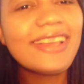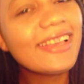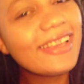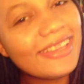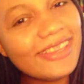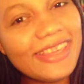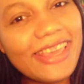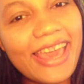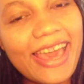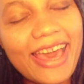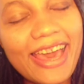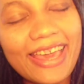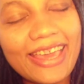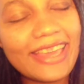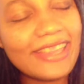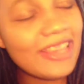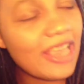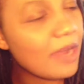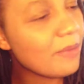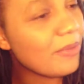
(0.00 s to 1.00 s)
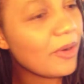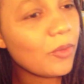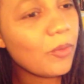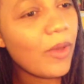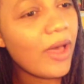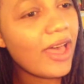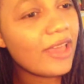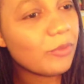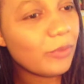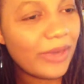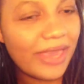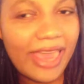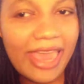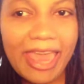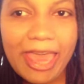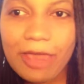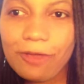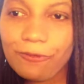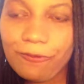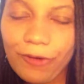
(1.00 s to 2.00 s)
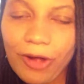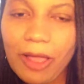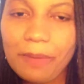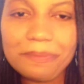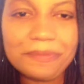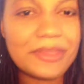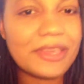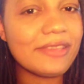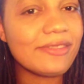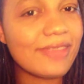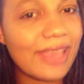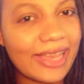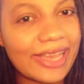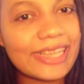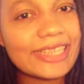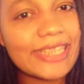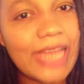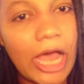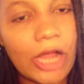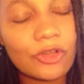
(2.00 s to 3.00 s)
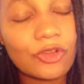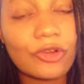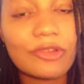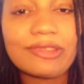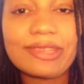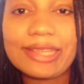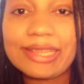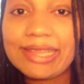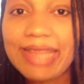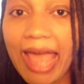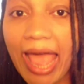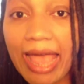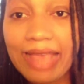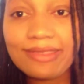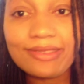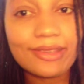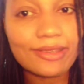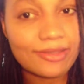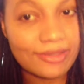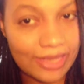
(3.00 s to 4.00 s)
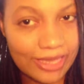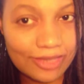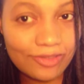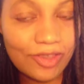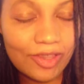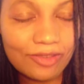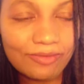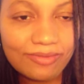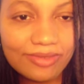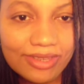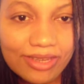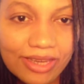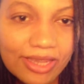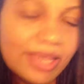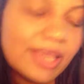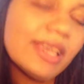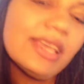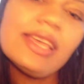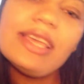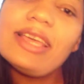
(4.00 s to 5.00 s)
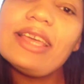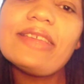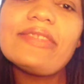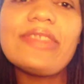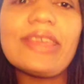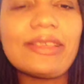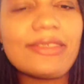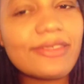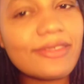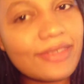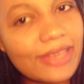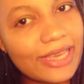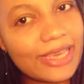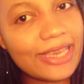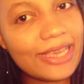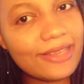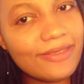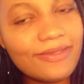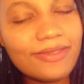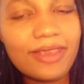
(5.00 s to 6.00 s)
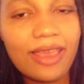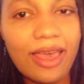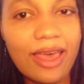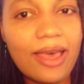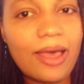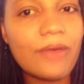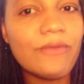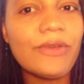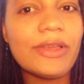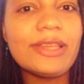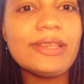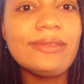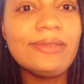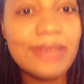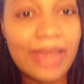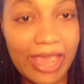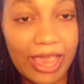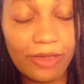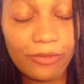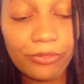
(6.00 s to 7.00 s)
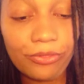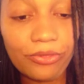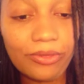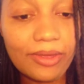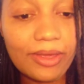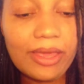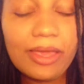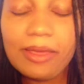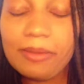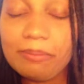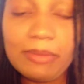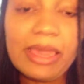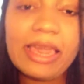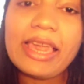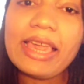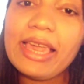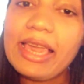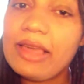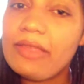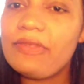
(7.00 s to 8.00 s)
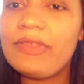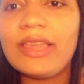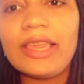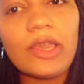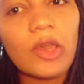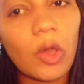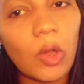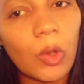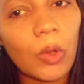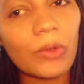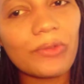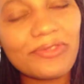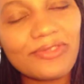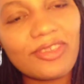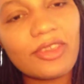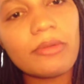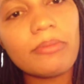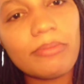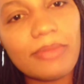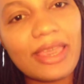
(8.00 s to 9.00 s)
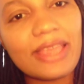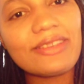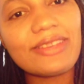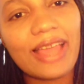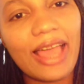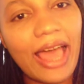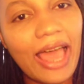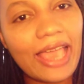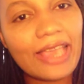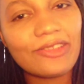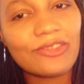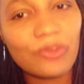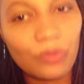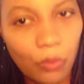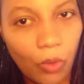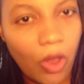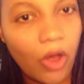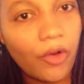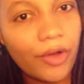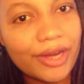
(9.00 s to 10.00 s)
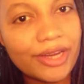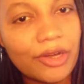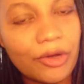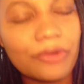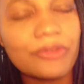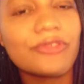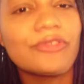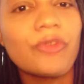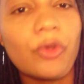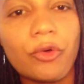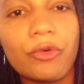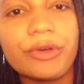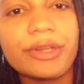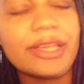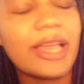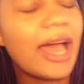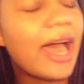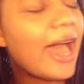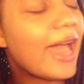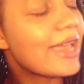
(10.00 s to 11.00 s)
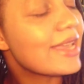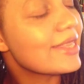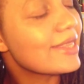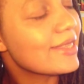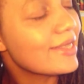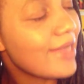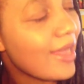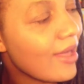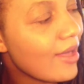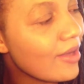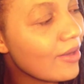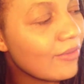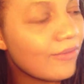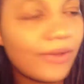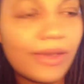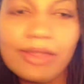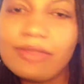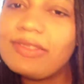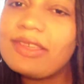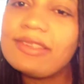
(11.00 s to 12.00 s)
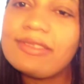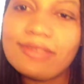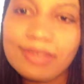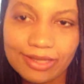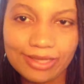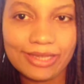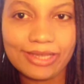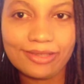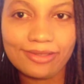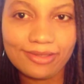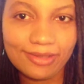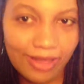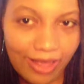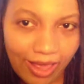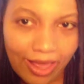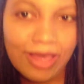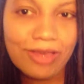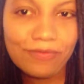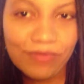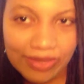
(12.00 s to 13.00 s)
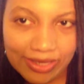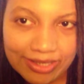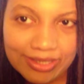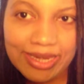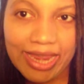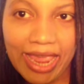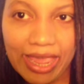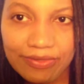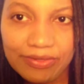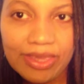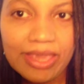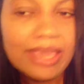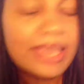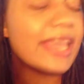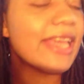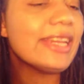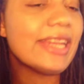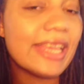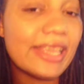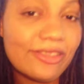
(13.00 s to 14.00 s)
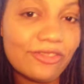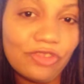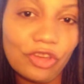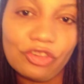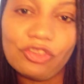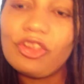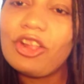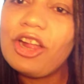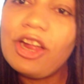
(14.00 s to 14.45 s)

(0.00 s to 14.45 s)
yeah, number one we have from the second Doctor's last season, The Seeds of Death me the ultimate ice warrior story. I love the seeds of death. It is just